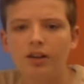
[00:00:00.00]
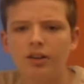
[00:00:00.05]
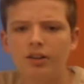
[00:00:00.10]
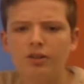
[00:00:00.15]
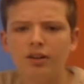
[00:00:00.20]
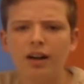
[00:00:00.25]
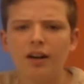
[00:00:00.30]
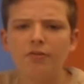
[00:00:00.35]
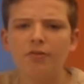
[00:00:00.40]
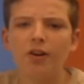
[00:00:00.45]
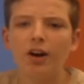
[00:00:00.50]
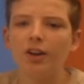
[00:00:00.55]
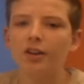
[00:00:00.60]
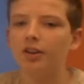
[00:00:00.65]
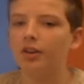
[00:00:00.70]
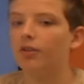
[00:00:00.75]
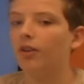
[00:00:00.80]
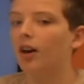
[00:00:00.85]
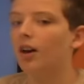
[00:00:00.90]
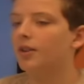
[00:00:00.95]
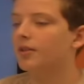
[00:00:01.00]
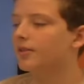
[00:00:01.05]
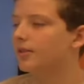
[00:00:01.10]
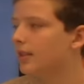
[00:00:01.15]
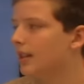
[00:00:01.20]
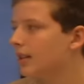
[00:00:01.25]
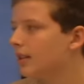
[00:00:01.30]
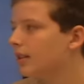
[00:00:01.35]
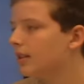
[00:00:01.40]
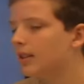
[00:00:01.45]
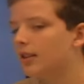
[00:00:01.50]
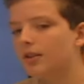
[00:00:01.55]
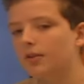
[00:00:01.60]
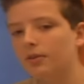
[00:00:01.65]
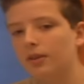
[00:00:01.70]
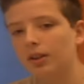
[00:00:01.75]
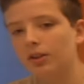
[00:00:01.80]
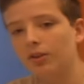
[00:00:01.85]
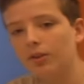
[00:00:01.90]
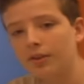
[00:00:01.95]
The grandfather clause stated that
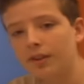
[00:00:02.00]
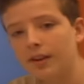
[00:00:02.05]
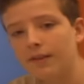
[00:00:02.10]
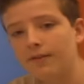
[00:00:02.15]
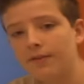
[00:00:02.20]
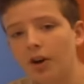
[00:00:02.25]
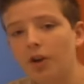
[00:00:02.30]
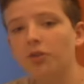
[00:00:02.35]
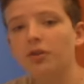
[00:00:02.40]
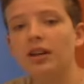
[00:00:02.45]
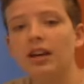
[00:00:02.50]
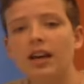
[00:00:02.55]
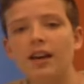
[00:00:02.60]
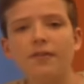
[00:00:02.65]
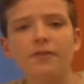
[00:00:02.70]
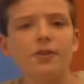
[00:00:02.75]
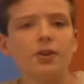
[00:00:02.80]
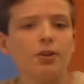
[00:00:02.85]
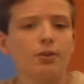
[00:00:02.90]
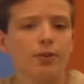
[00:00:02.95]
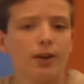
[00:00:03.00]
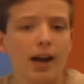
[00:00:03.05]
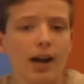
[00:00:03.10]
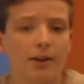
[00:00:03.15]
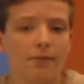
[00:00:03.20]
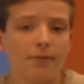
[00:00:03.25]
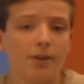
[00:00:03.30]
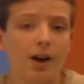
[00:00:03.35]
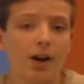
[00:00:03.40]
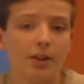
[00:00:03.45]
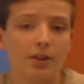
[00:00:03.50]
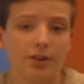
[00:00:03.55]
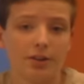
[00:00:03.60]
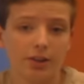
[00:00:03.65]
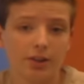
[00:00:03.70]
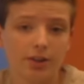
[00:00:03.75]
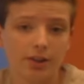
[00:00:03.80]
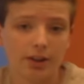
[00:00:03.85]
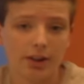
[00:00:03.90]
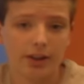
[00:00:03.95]
you could only vote if your grandfather
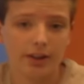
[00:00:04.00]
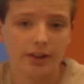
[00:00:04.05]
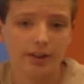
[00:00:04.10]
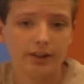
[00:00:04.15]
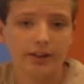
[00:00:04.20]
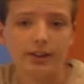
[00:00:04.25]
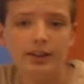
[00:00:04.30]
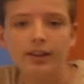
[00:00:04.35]
could.